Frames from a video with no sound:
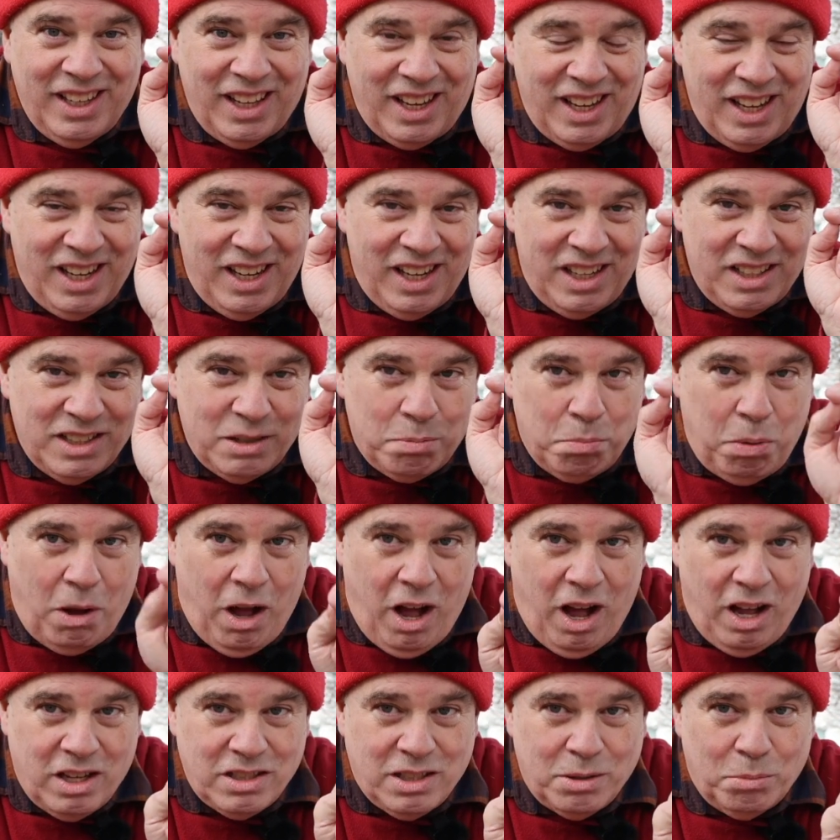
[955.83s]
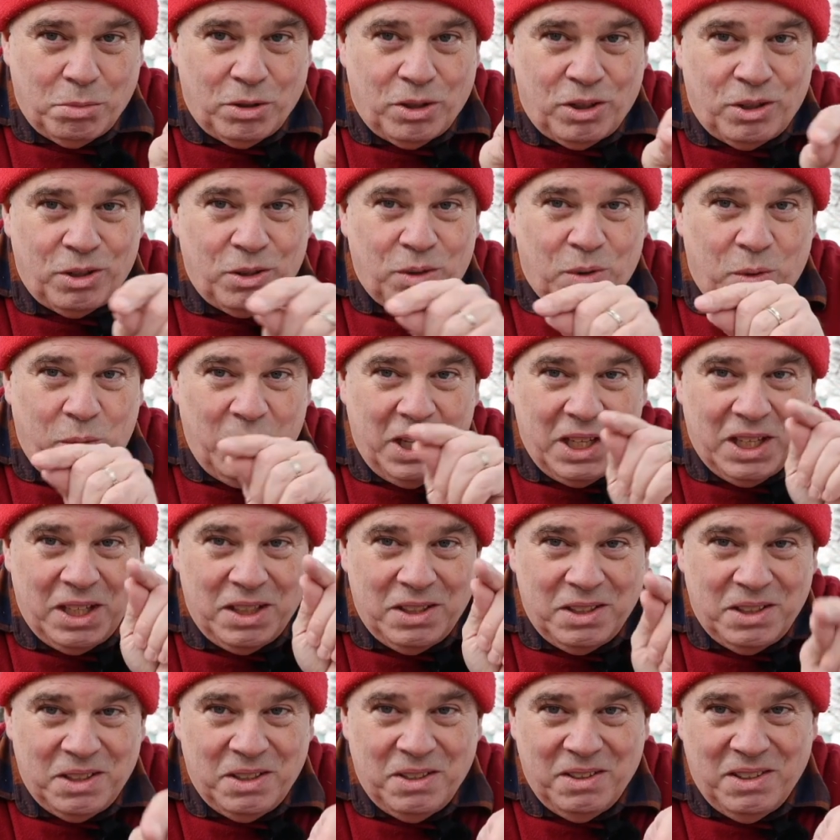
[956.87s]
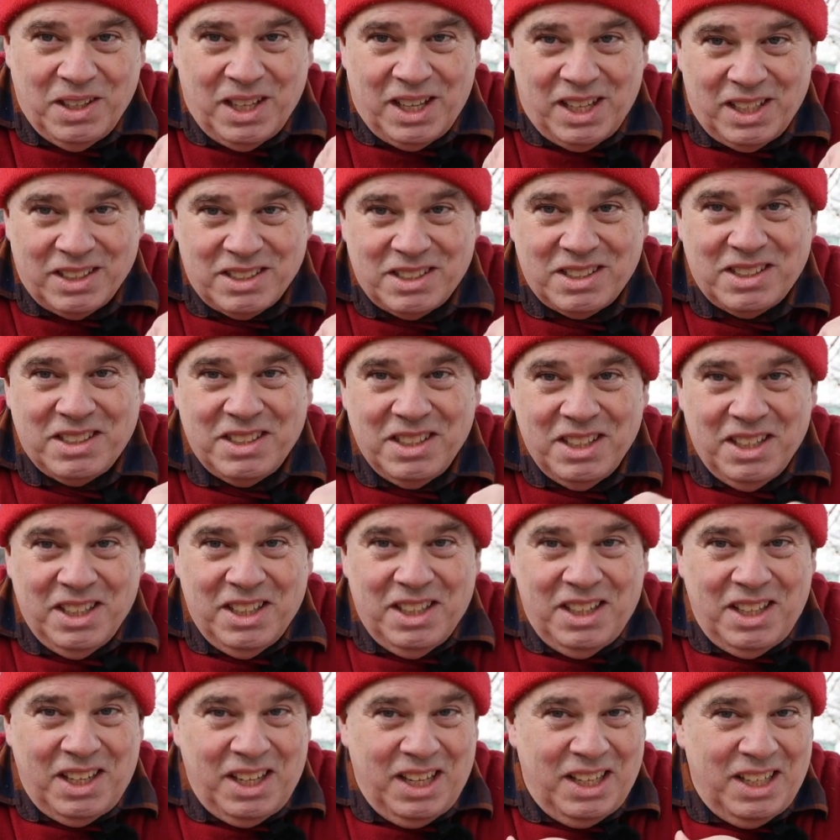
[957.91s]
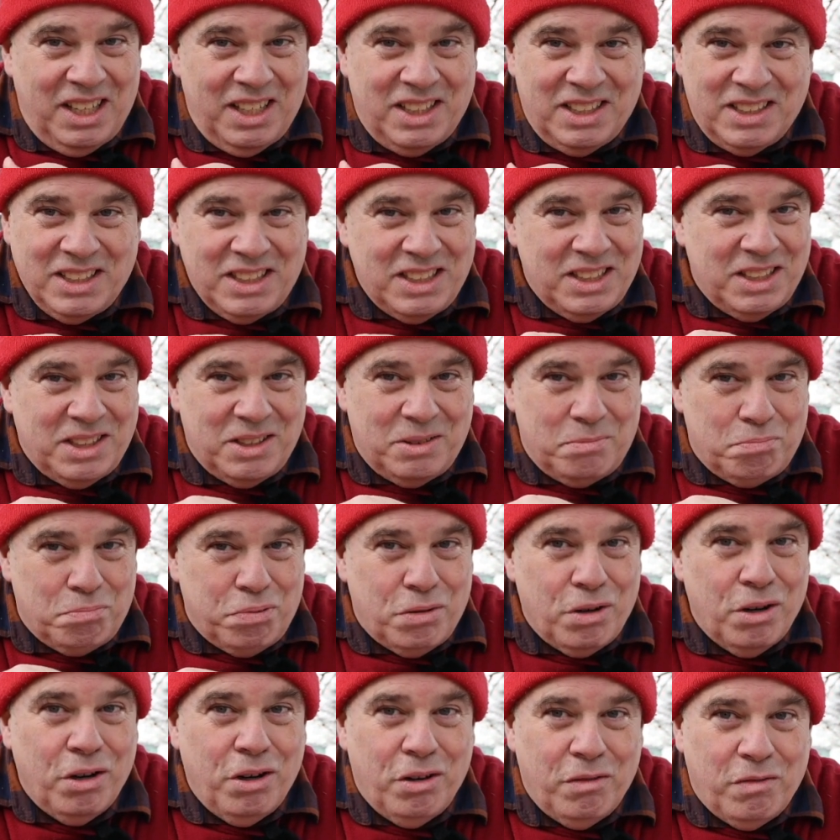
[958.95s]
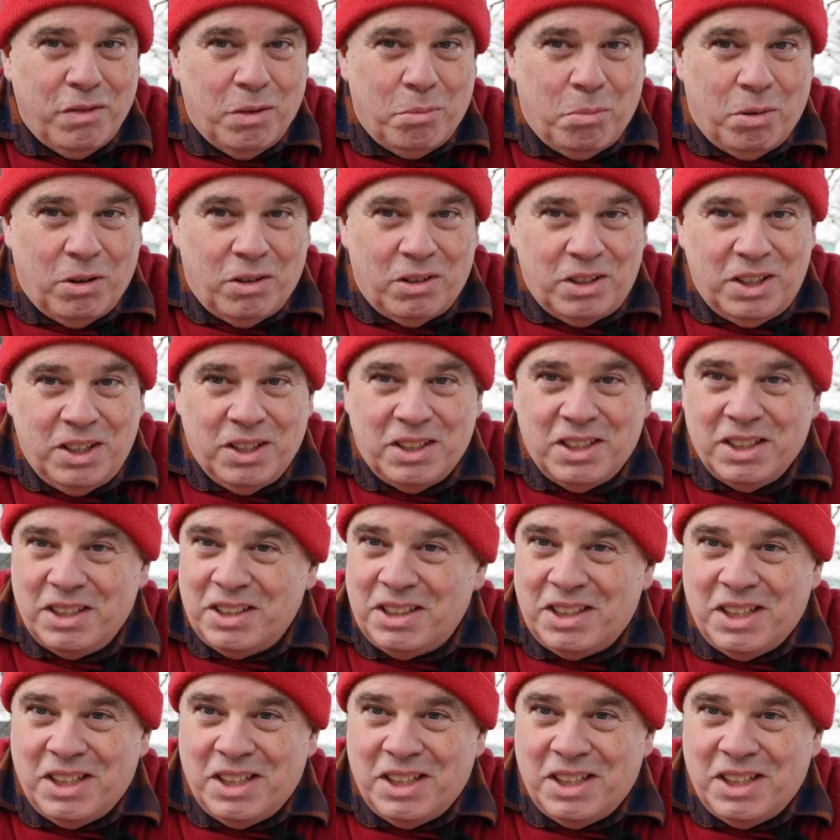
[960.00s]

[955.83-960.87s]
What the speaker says: It is possible. We can do this. It is provable. You can